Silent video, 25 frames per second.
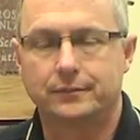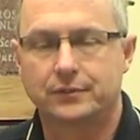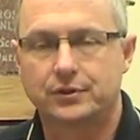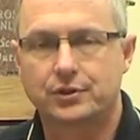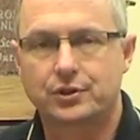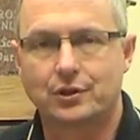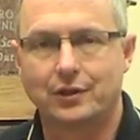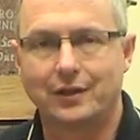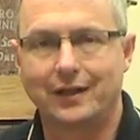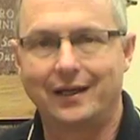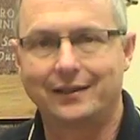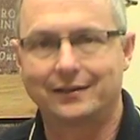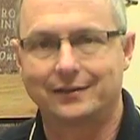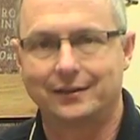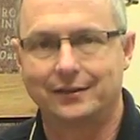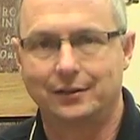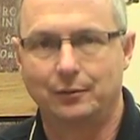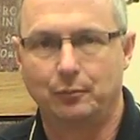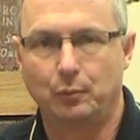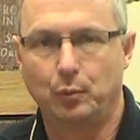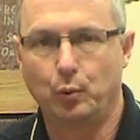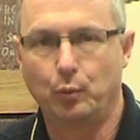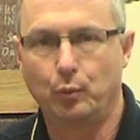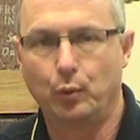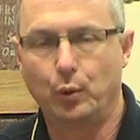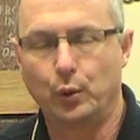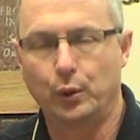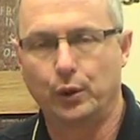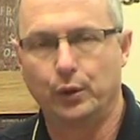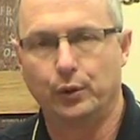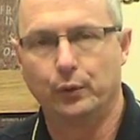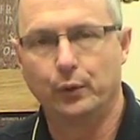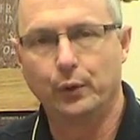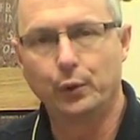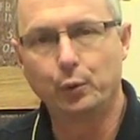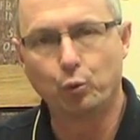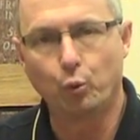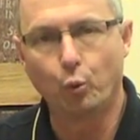selecting a
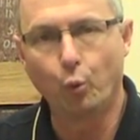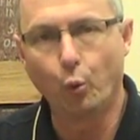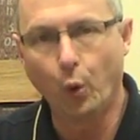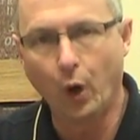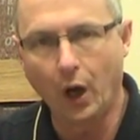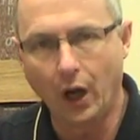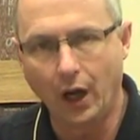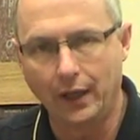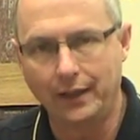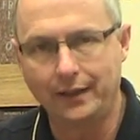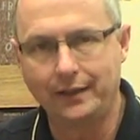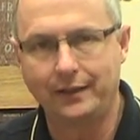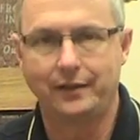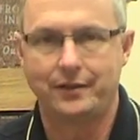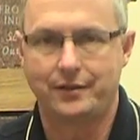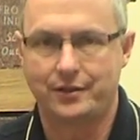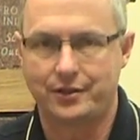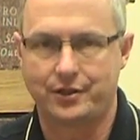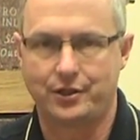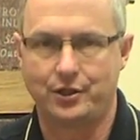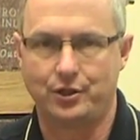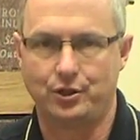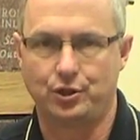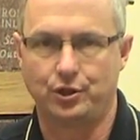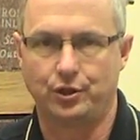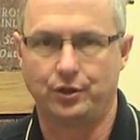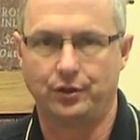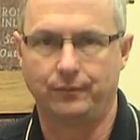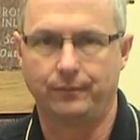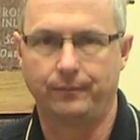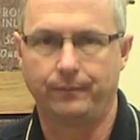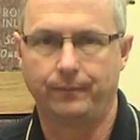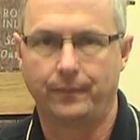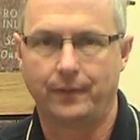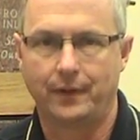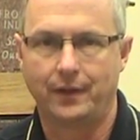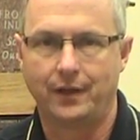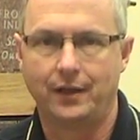memorial, and one decision
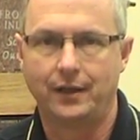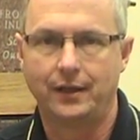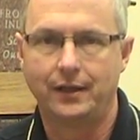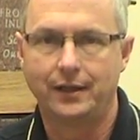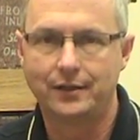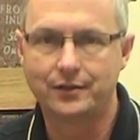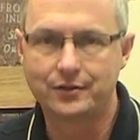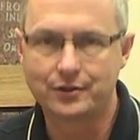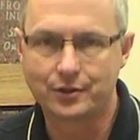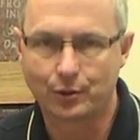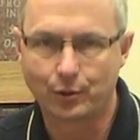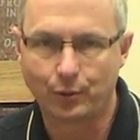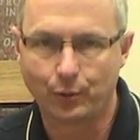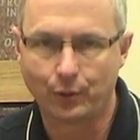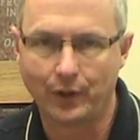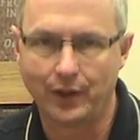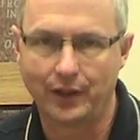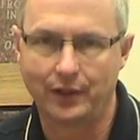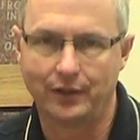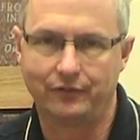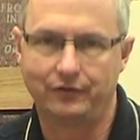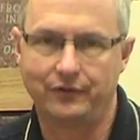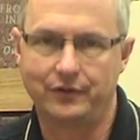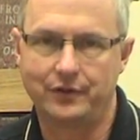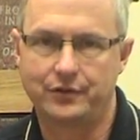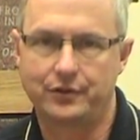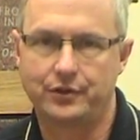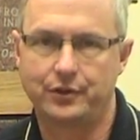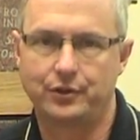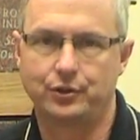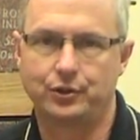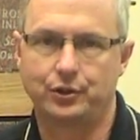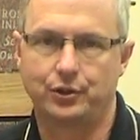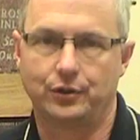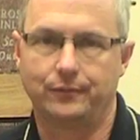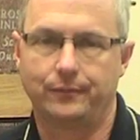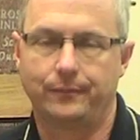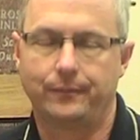is a creative
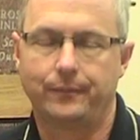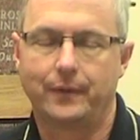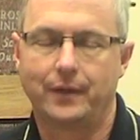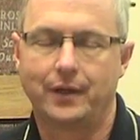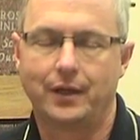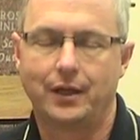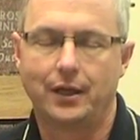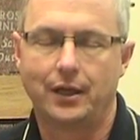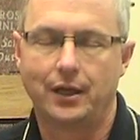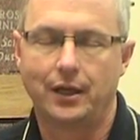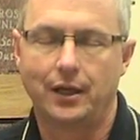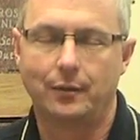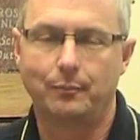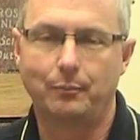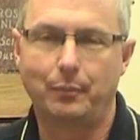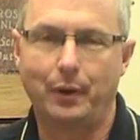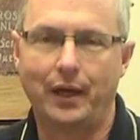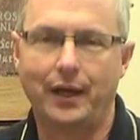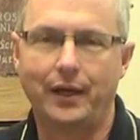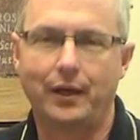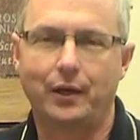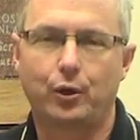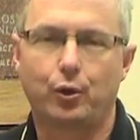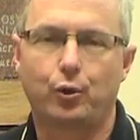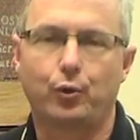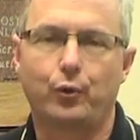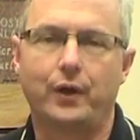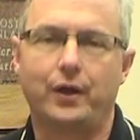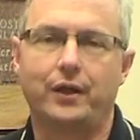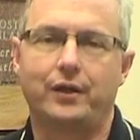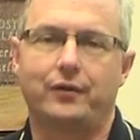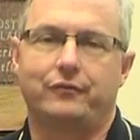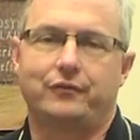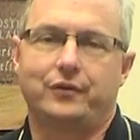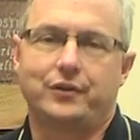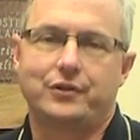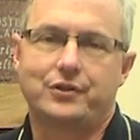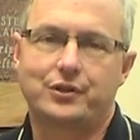decision. And by a
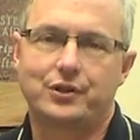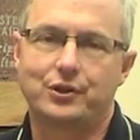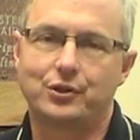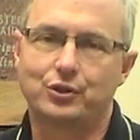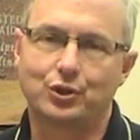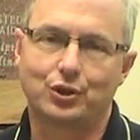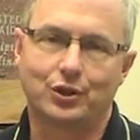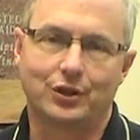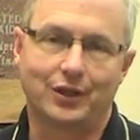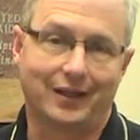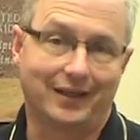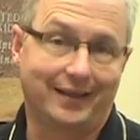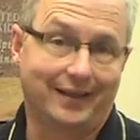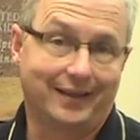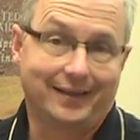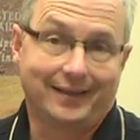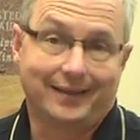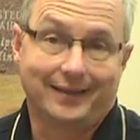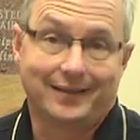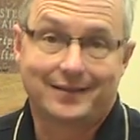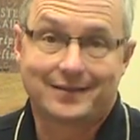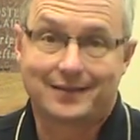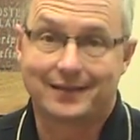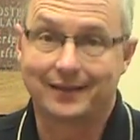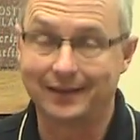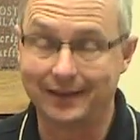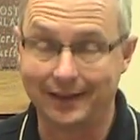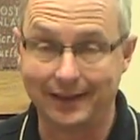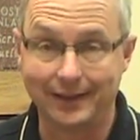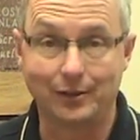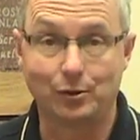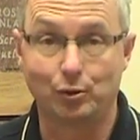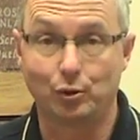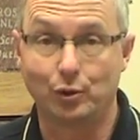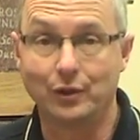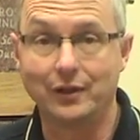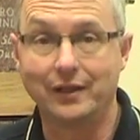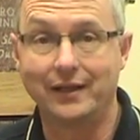creative decision, it is
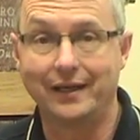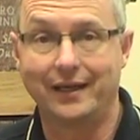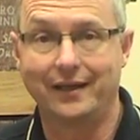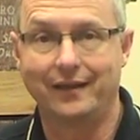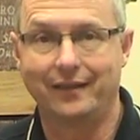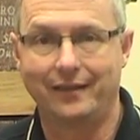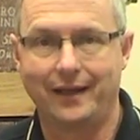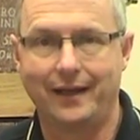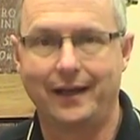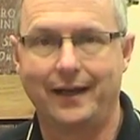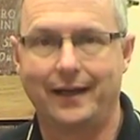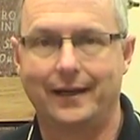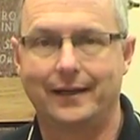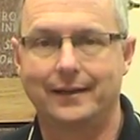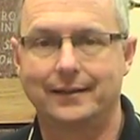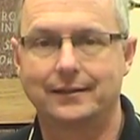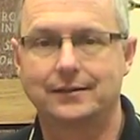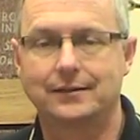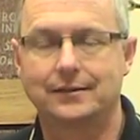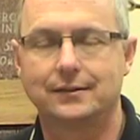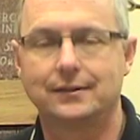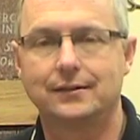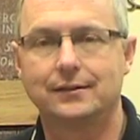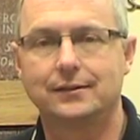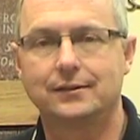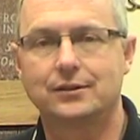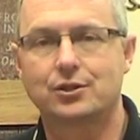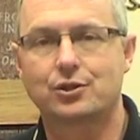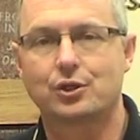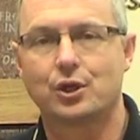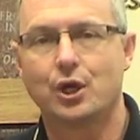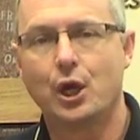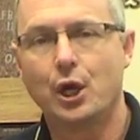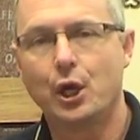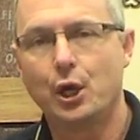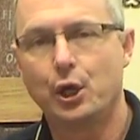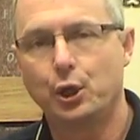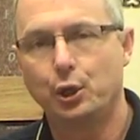literally that. It's
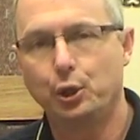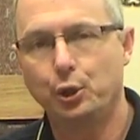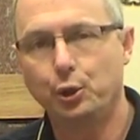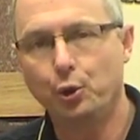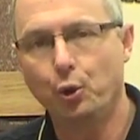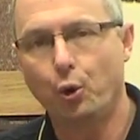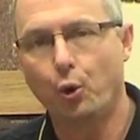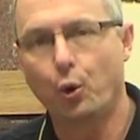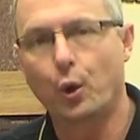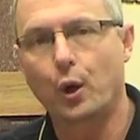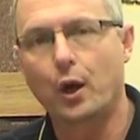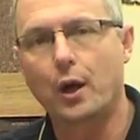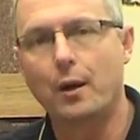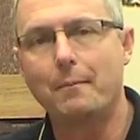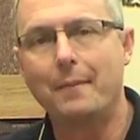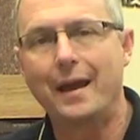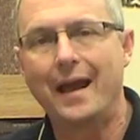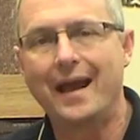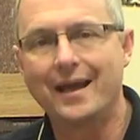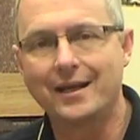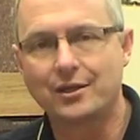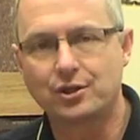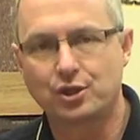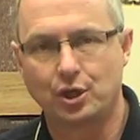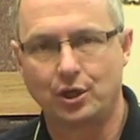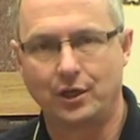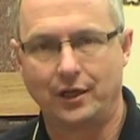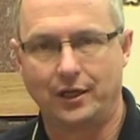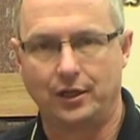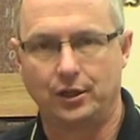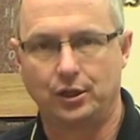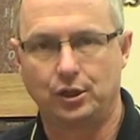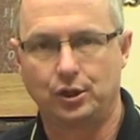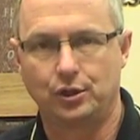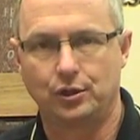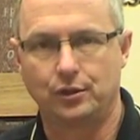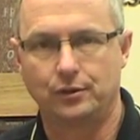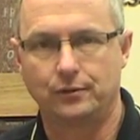your
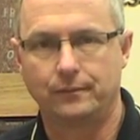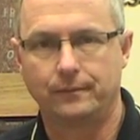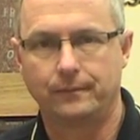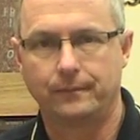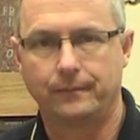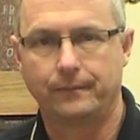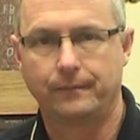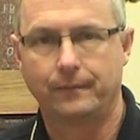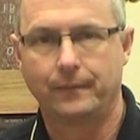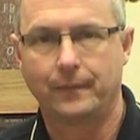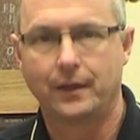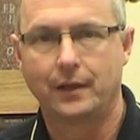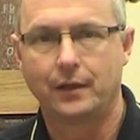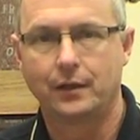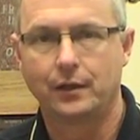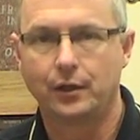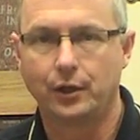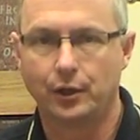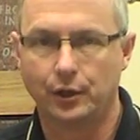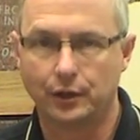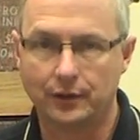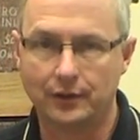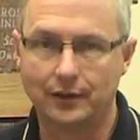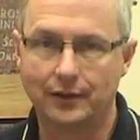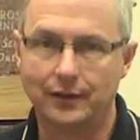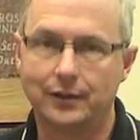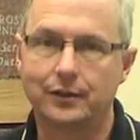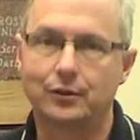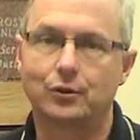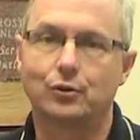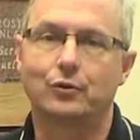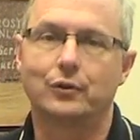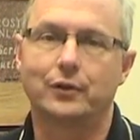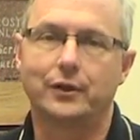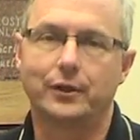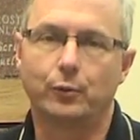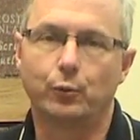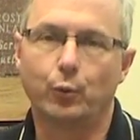imagination can
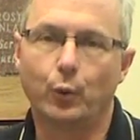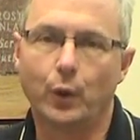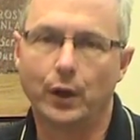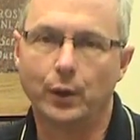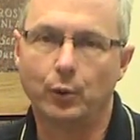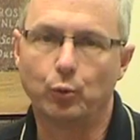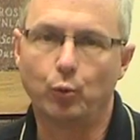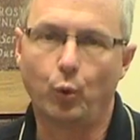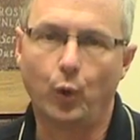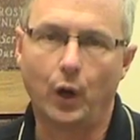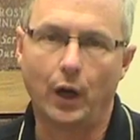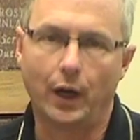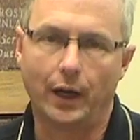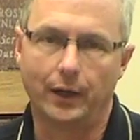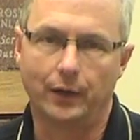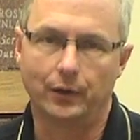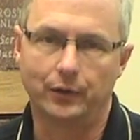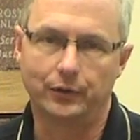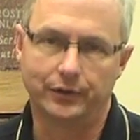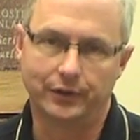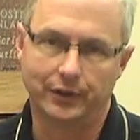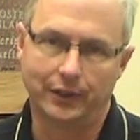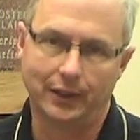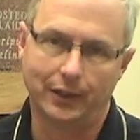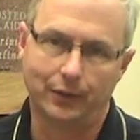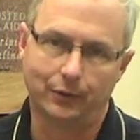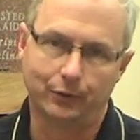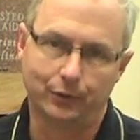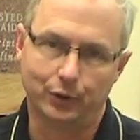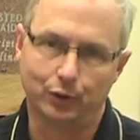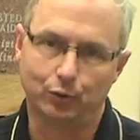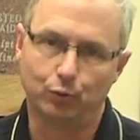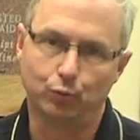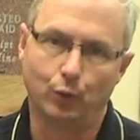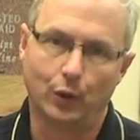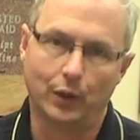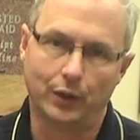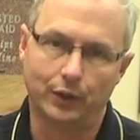literally run wild in how
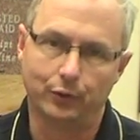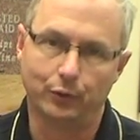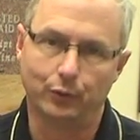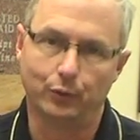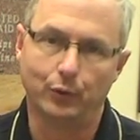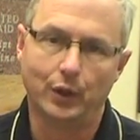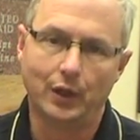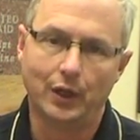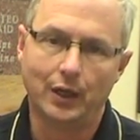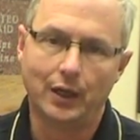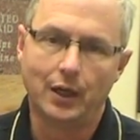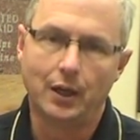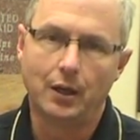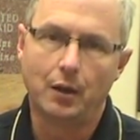you want to